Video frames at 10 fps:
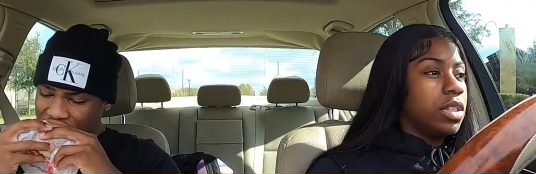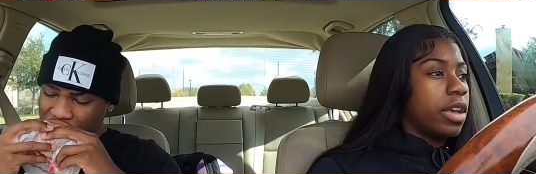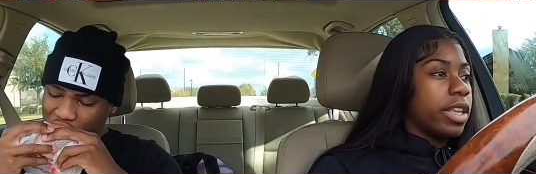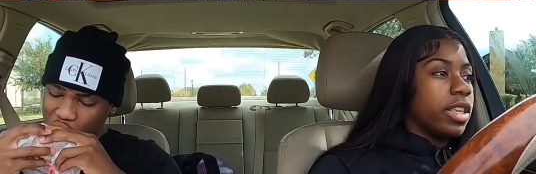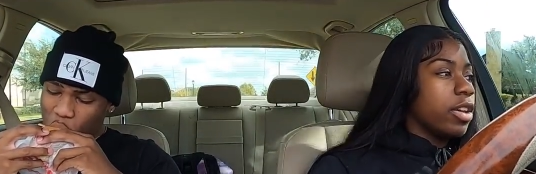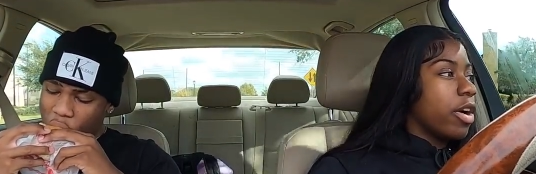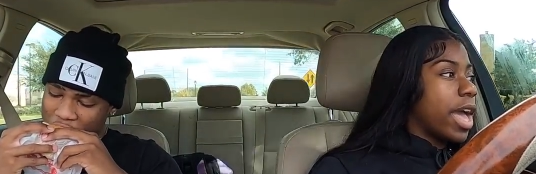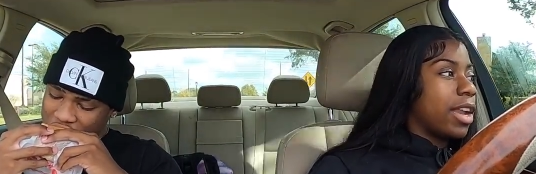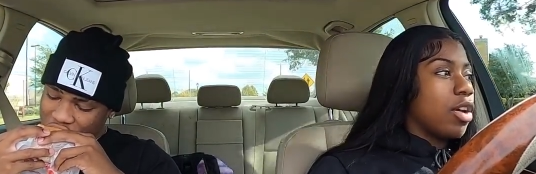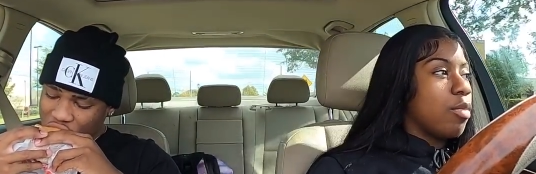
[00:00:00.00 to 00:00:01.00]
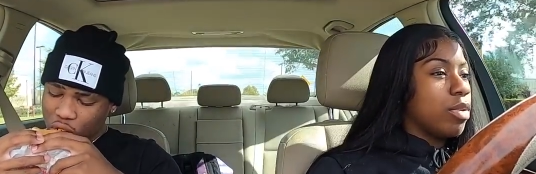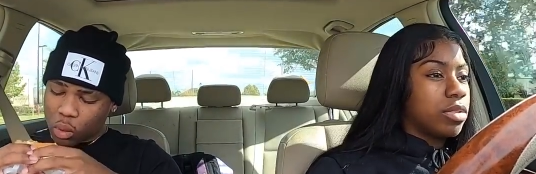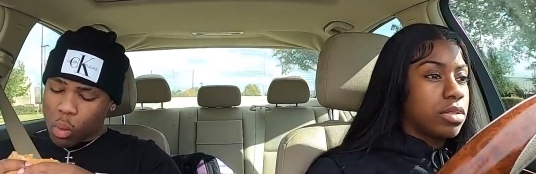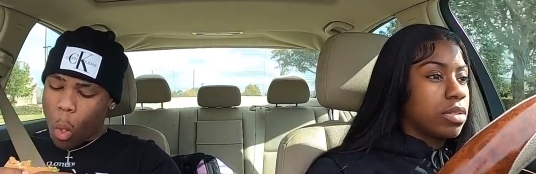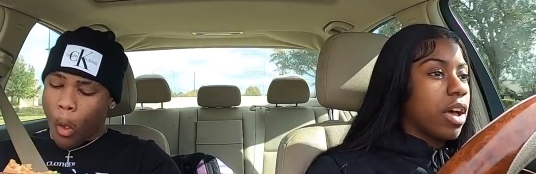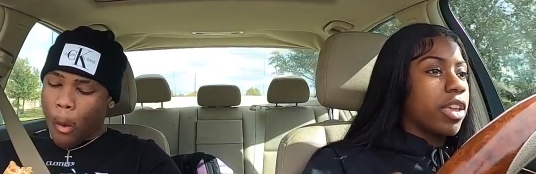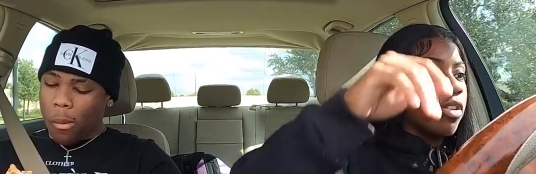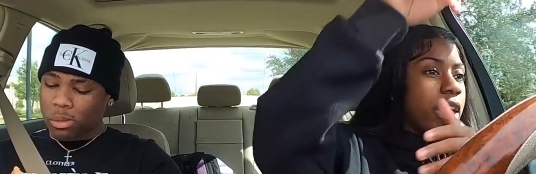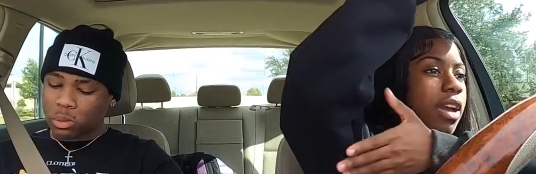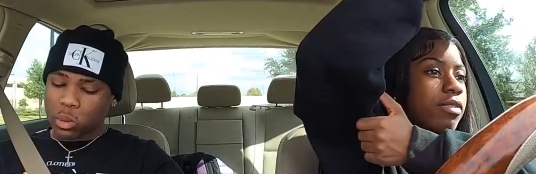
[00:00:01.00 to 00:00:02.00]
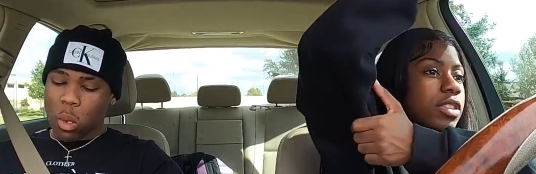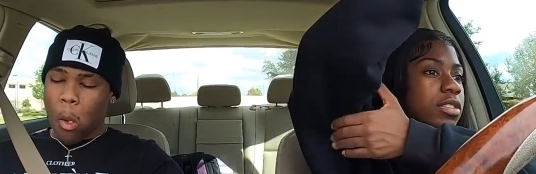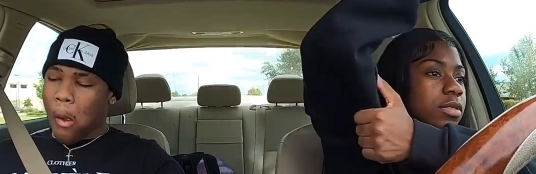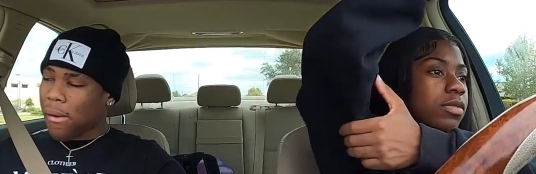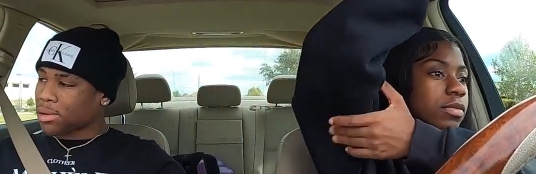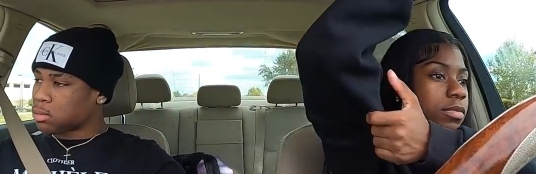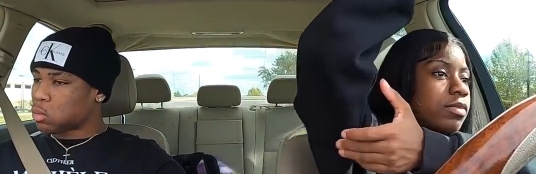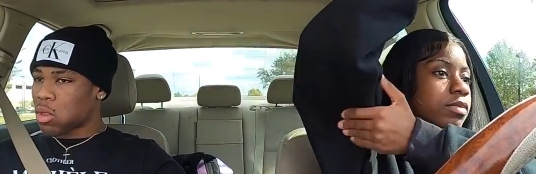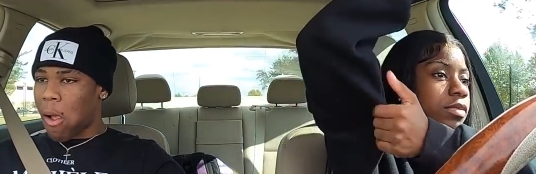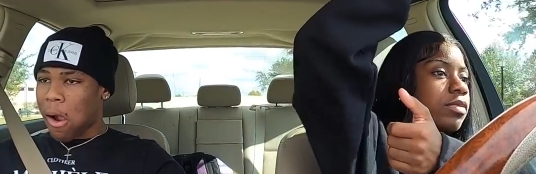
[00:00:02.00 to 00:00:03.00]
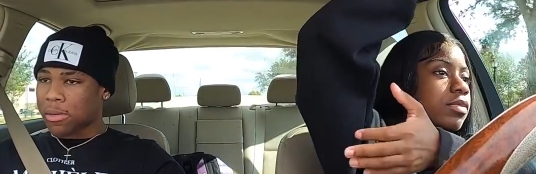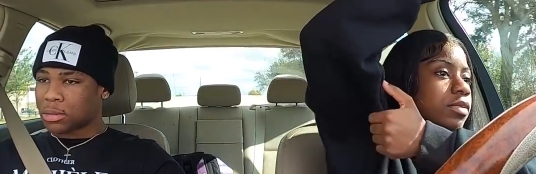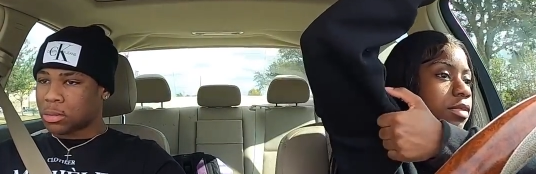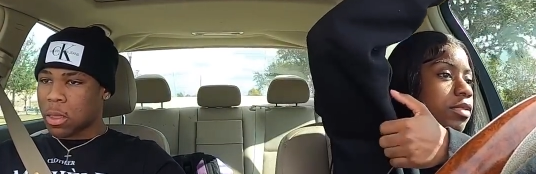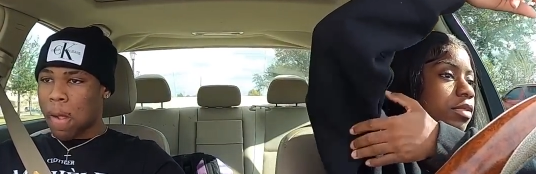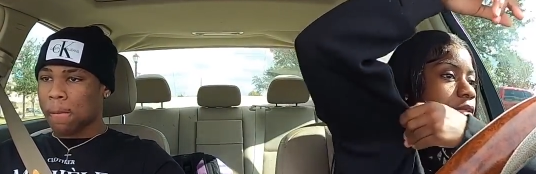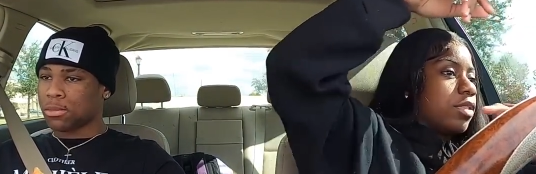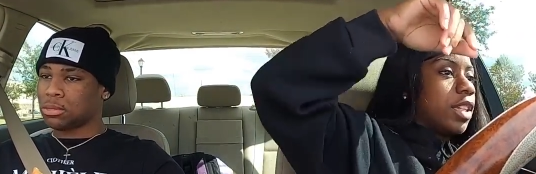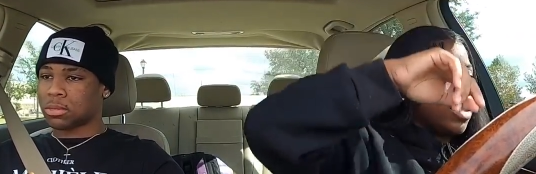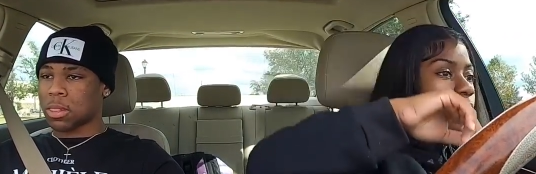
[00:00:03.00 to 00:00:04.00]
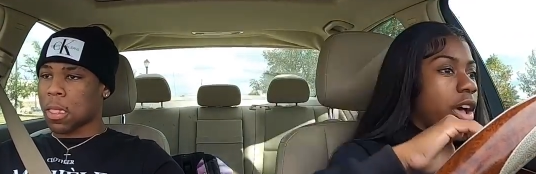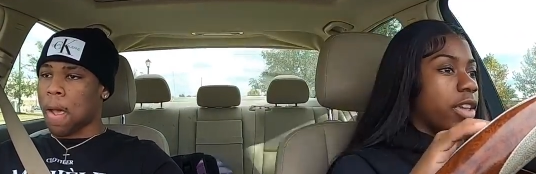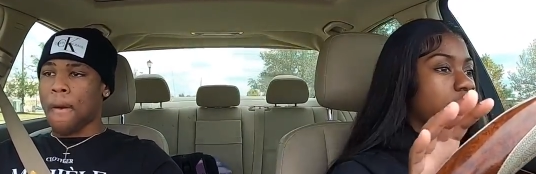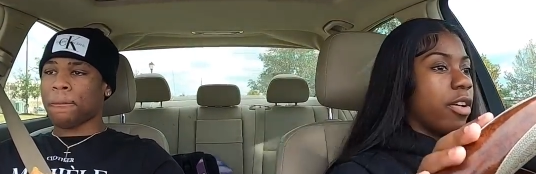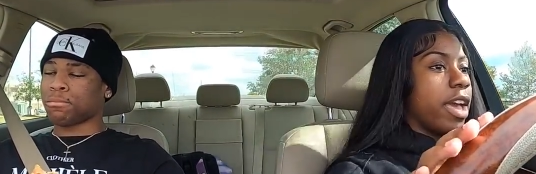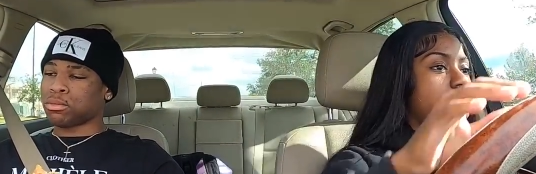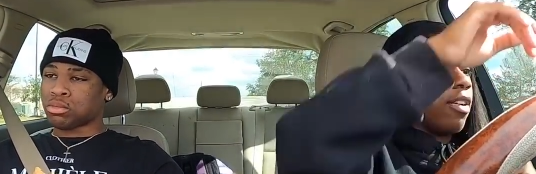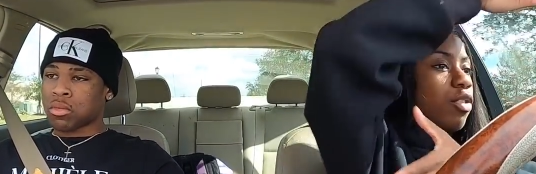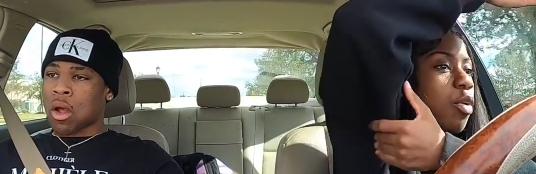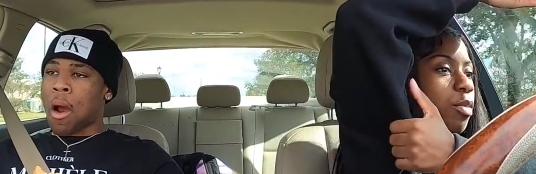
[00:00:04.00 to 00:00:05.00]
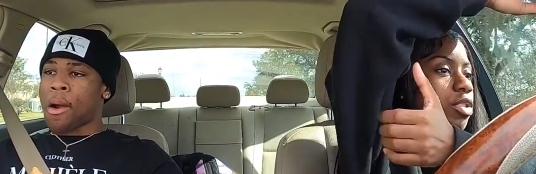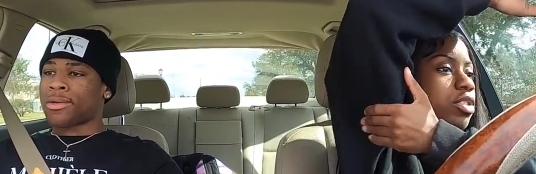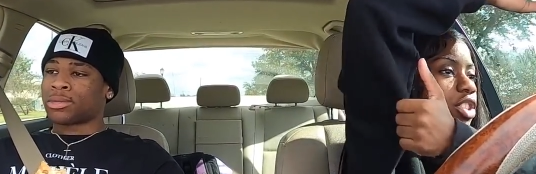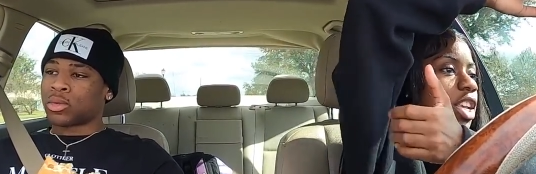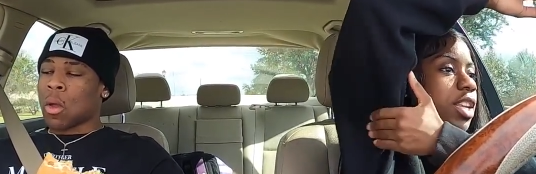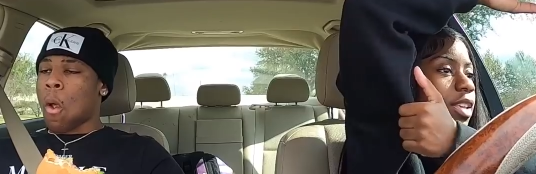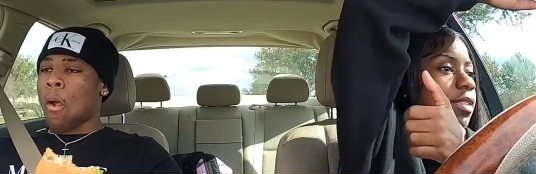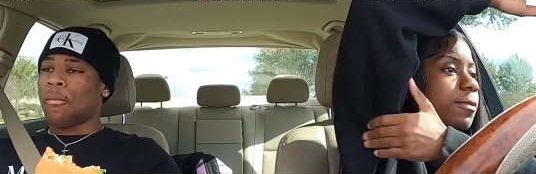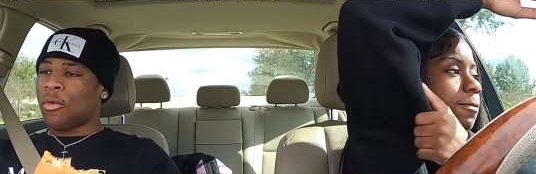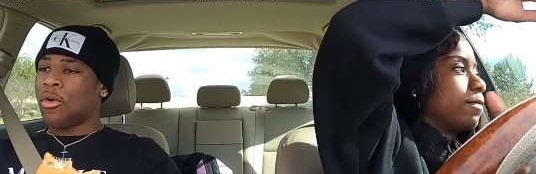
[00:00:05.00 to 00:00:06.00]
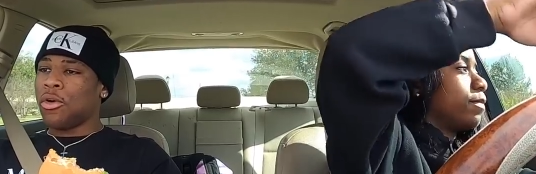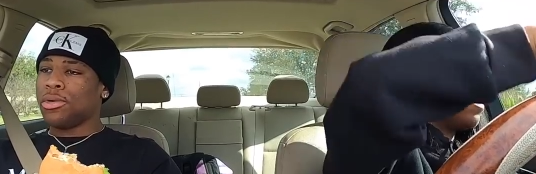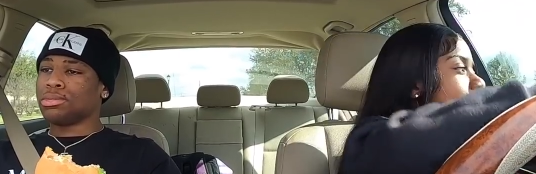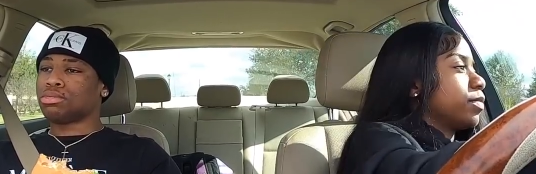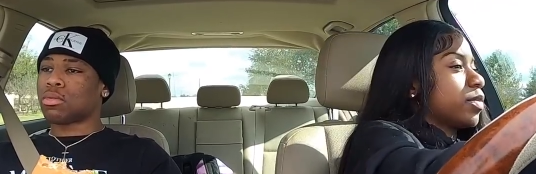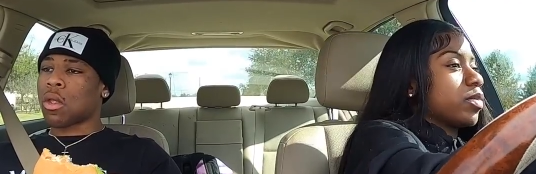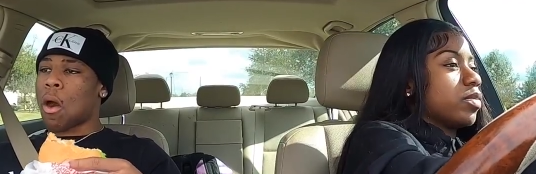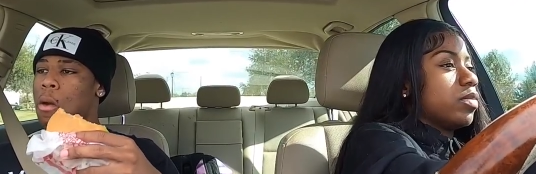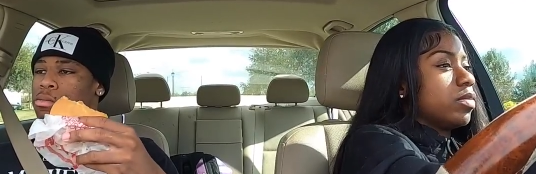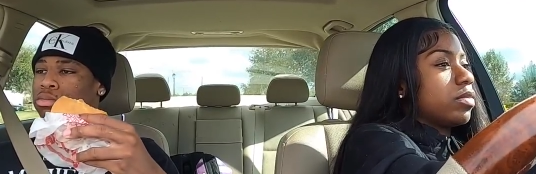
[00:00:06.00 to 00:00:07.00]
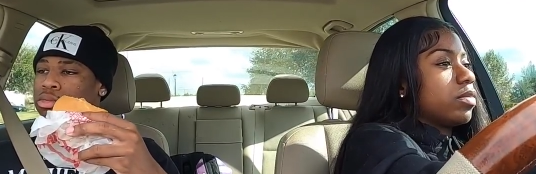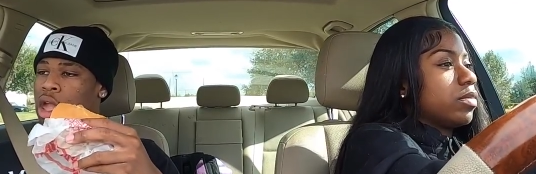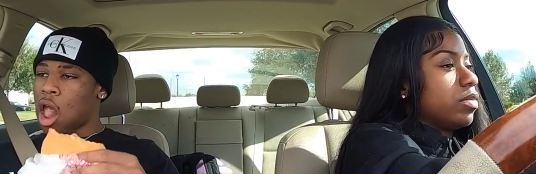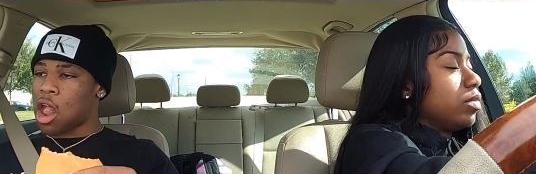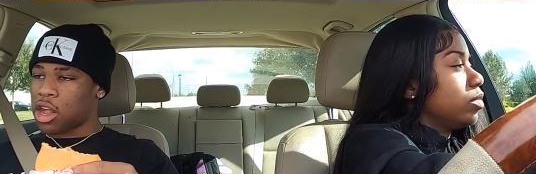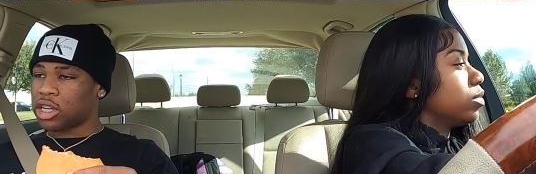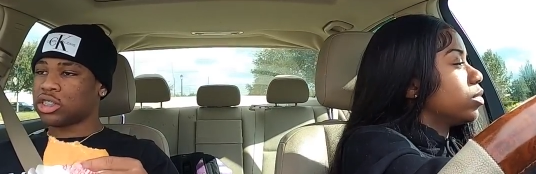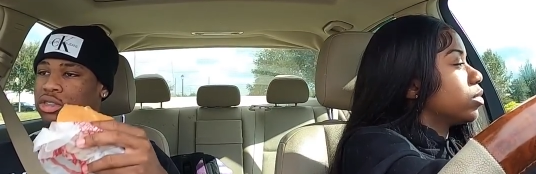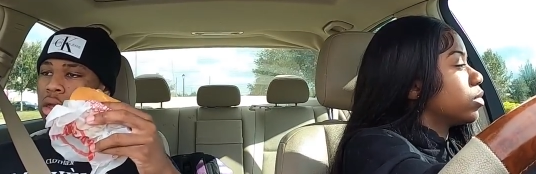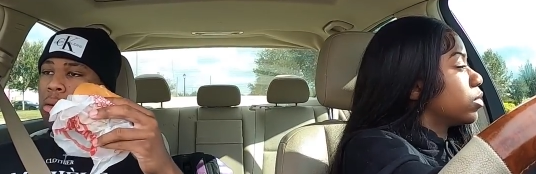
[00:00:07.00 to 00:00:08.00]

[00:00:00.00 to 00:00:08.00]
Speaker 1: See that you ain't gonna have no muscles. All you gonna have is that's all you gonna have. No muscles, Jenny.
Speaker 2: Food, hash,